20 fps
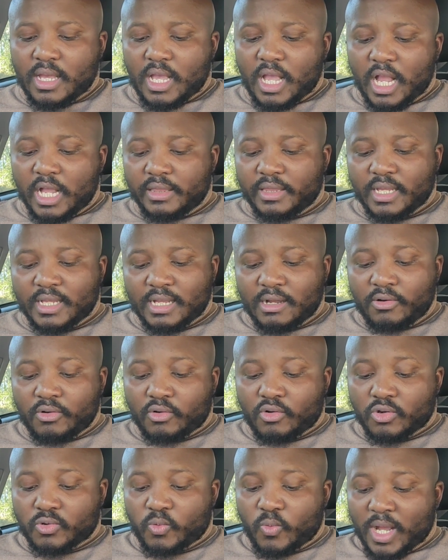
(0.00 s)
and they now
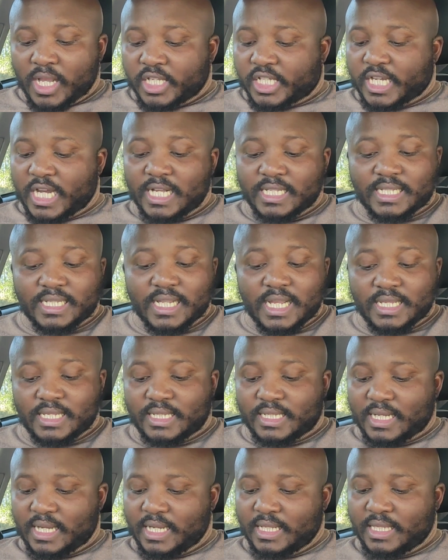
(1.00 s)
got one chance,
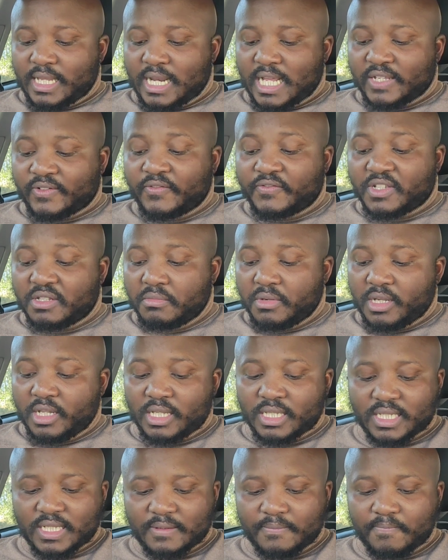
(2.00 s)
Leinster, in the last 15
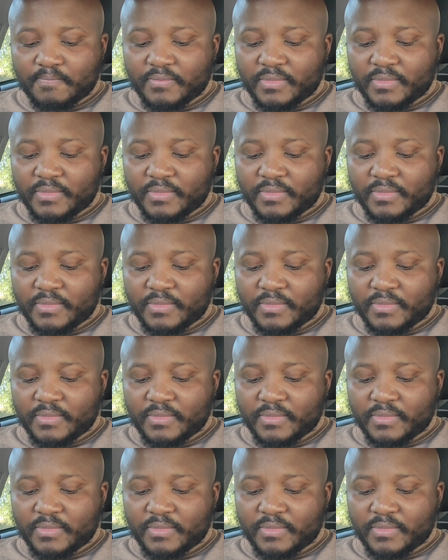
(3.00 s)
minutes,